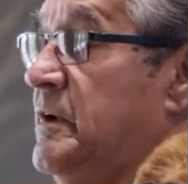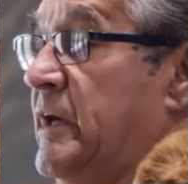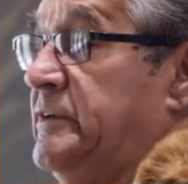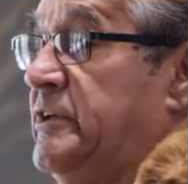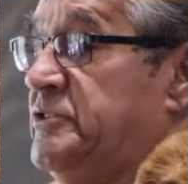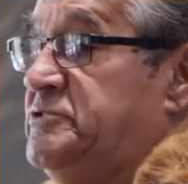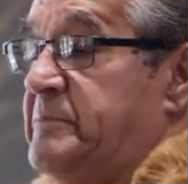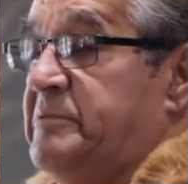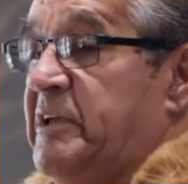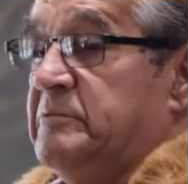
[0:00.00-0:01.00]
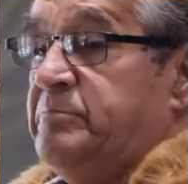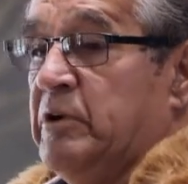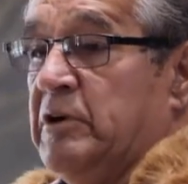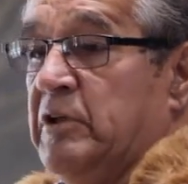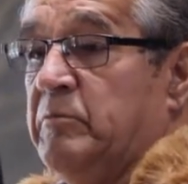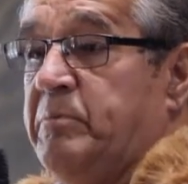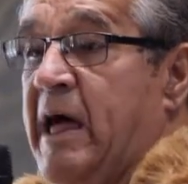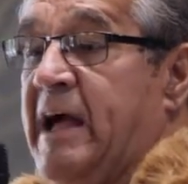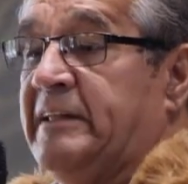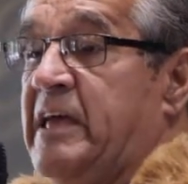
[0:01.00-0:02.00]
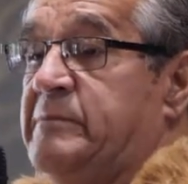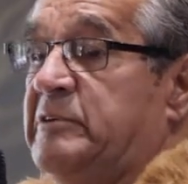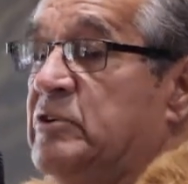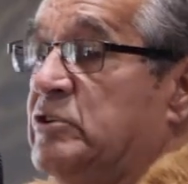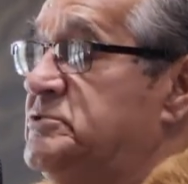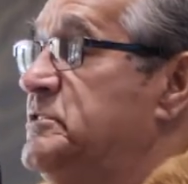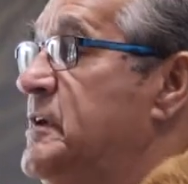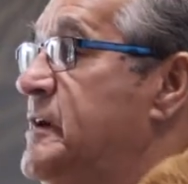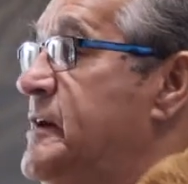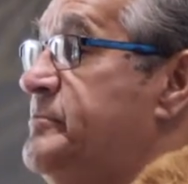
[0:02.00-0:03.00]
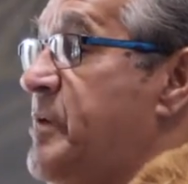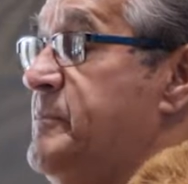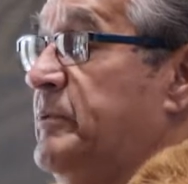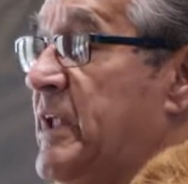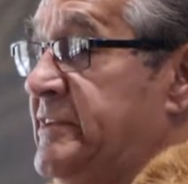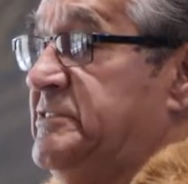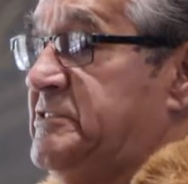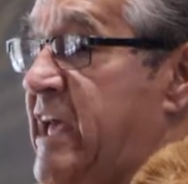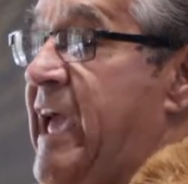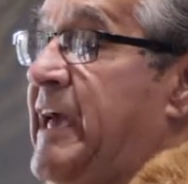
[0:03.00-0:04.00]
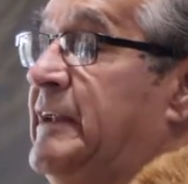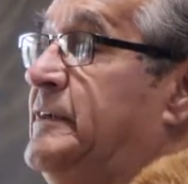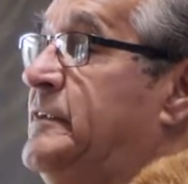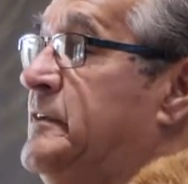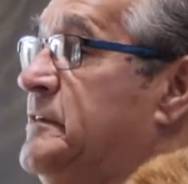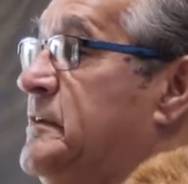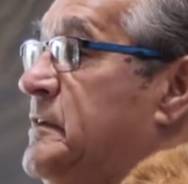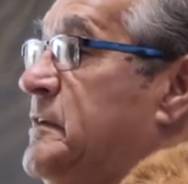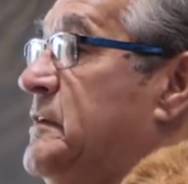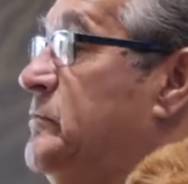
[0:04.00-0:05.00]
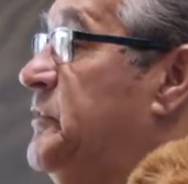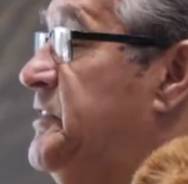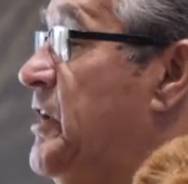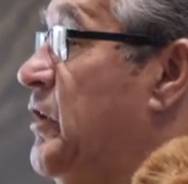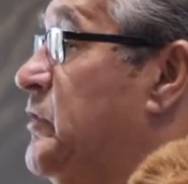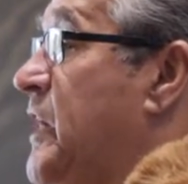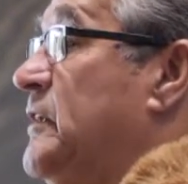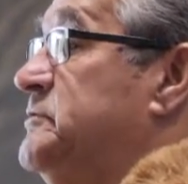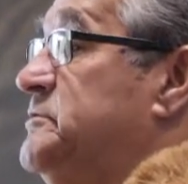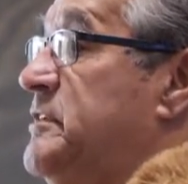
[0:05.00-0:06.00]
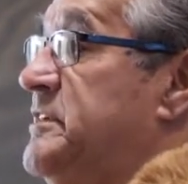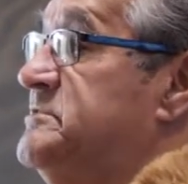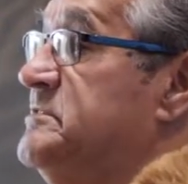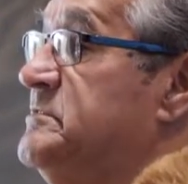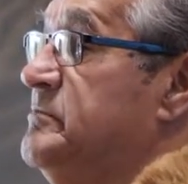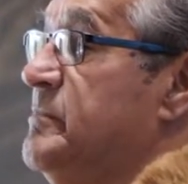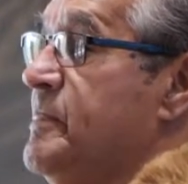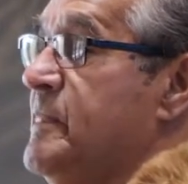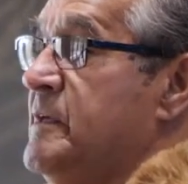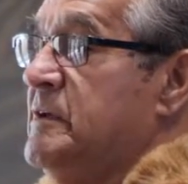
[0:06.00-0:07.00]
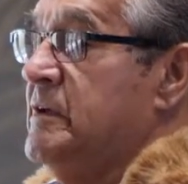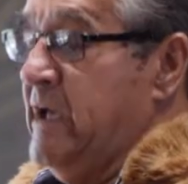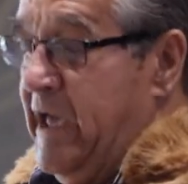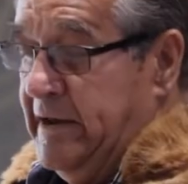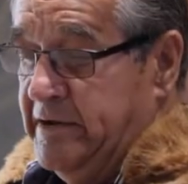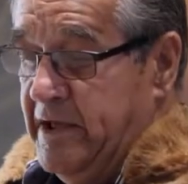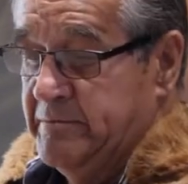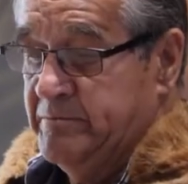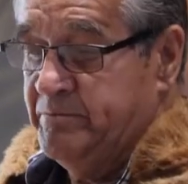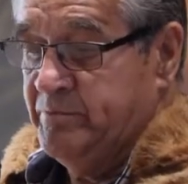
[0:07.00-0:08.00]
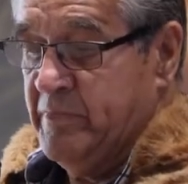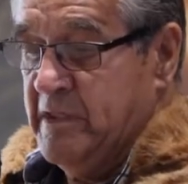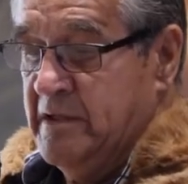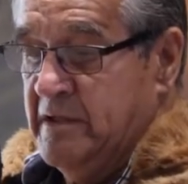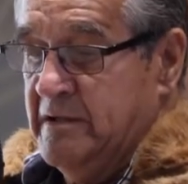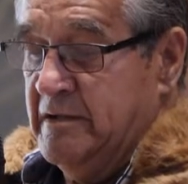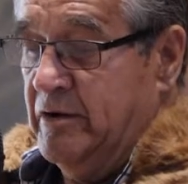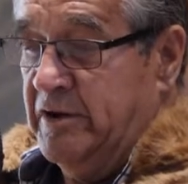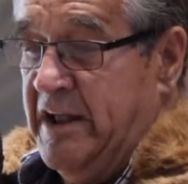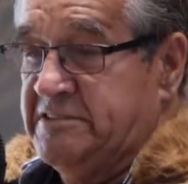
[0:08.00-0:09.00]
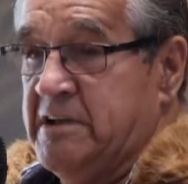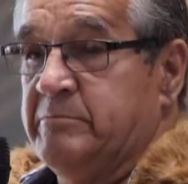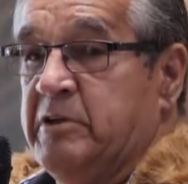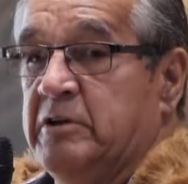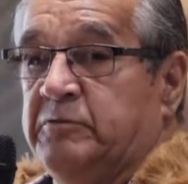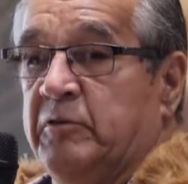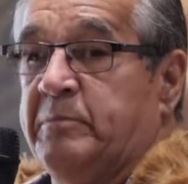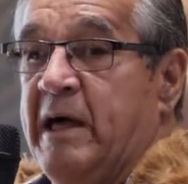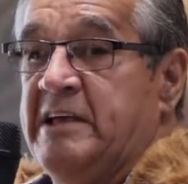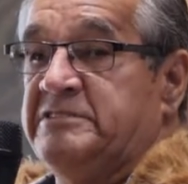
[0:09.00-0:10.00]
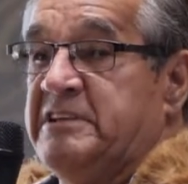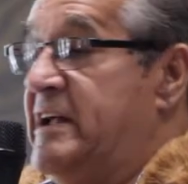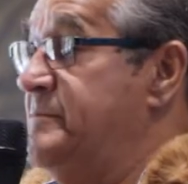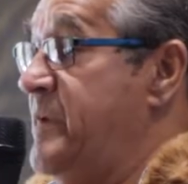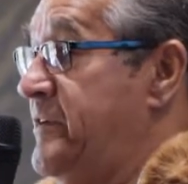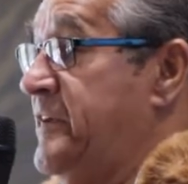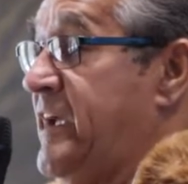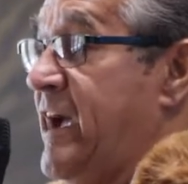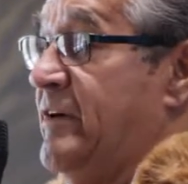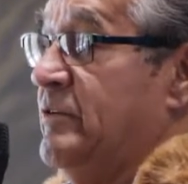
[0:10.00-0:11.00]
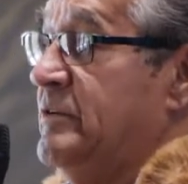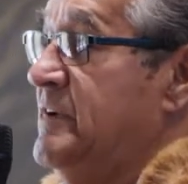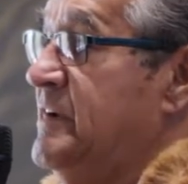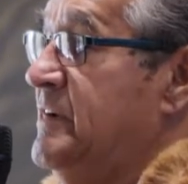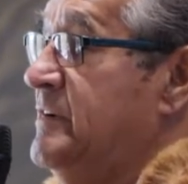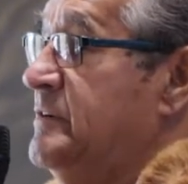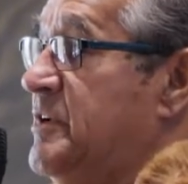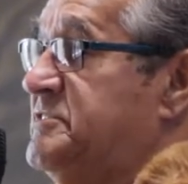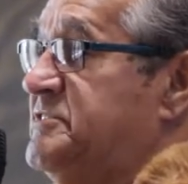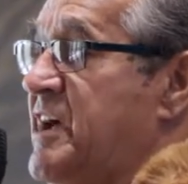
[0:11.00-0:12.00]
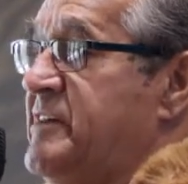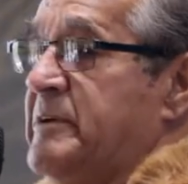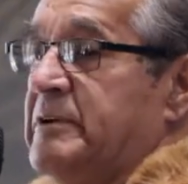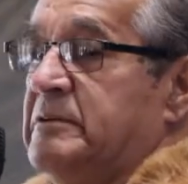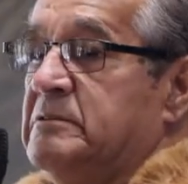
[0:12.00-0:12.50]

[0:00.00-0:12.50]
and do something and put a little plaque there because people understand what the old culture is. And I know some beautiful places, you know, Mary Carroll, West Stephen.